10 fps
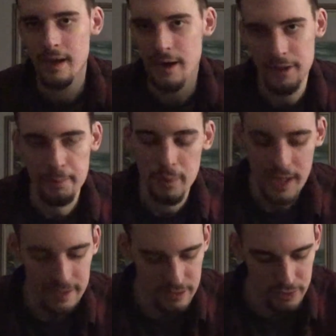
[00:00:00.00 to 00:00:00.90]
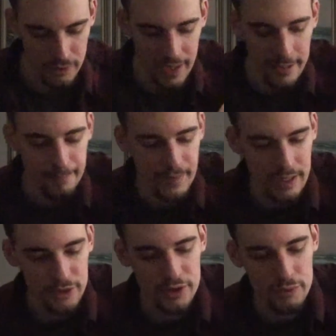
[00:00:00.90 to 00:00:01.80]
The plot is great, and
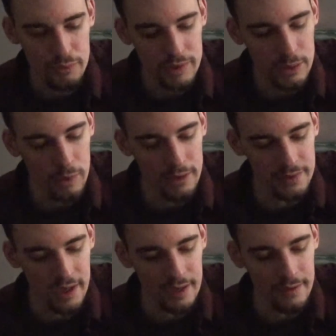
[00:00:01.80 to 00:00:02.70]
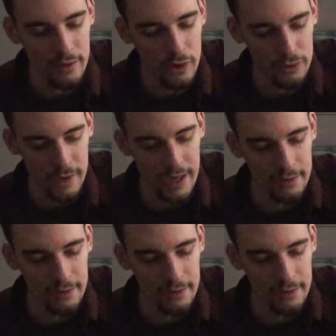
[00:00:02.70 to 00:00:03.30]
it's just really well done all around.